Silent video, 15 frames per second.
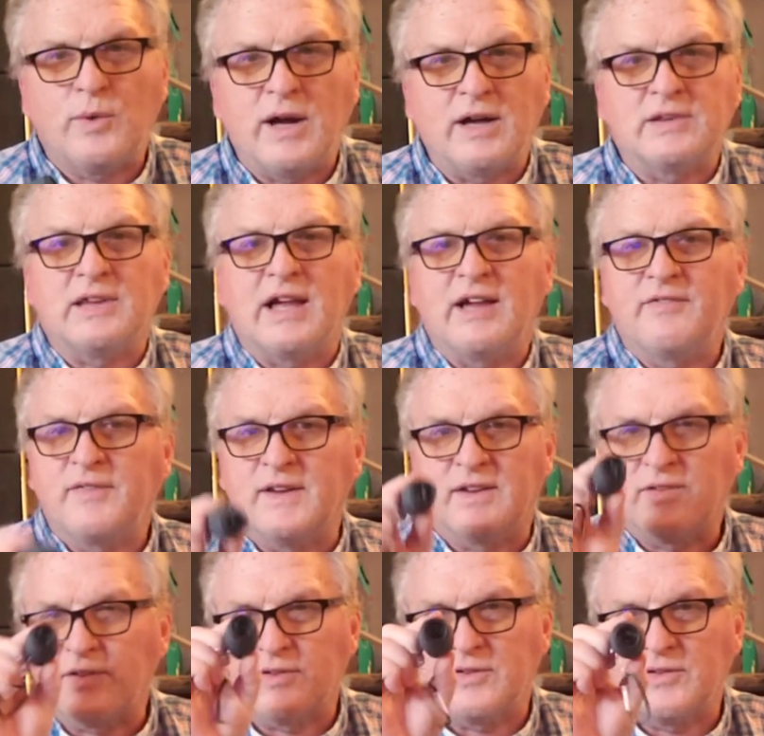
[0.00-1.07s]
of wildlife, and
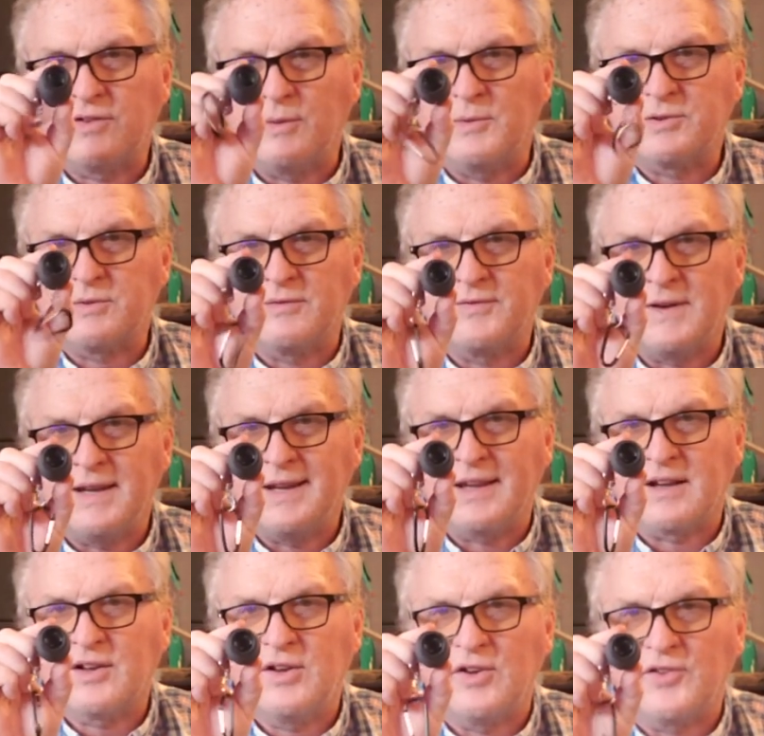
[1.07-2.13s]
it's so much more fun to
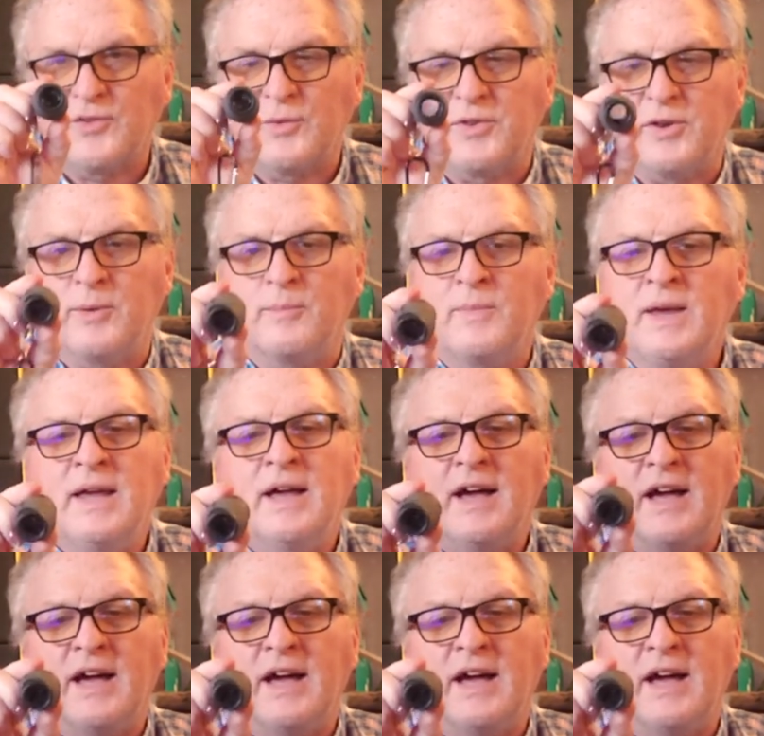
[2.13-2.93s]
get close with them.